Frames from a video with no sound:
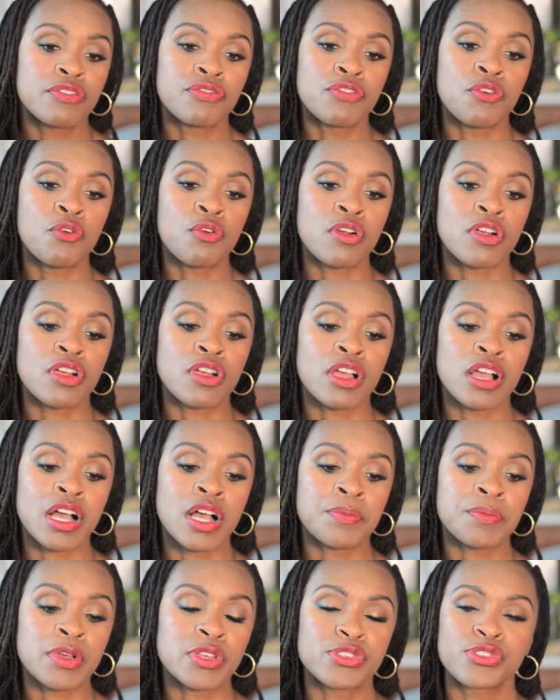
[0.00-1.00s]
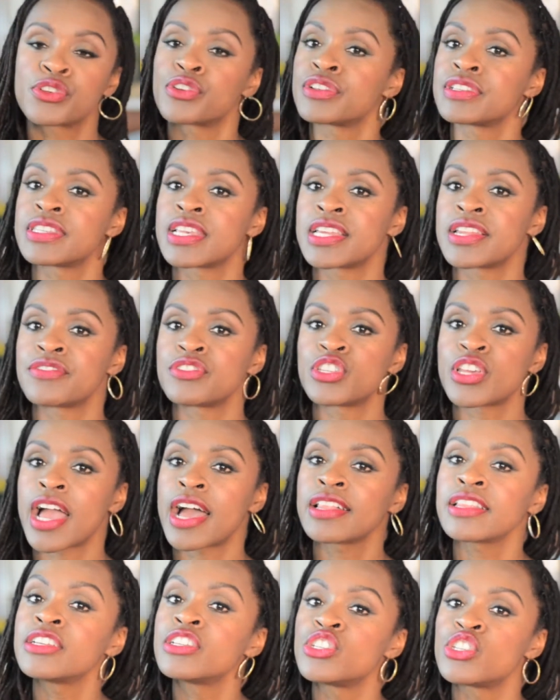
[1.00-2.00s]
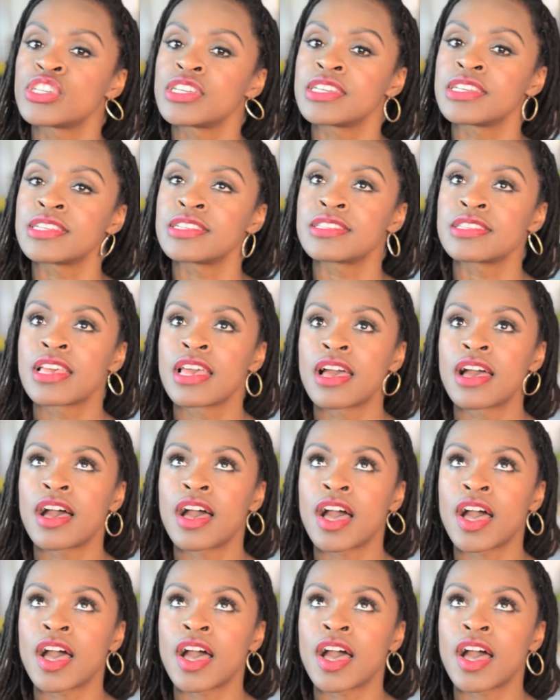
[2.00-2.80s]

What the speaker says: for a certain set of challenges,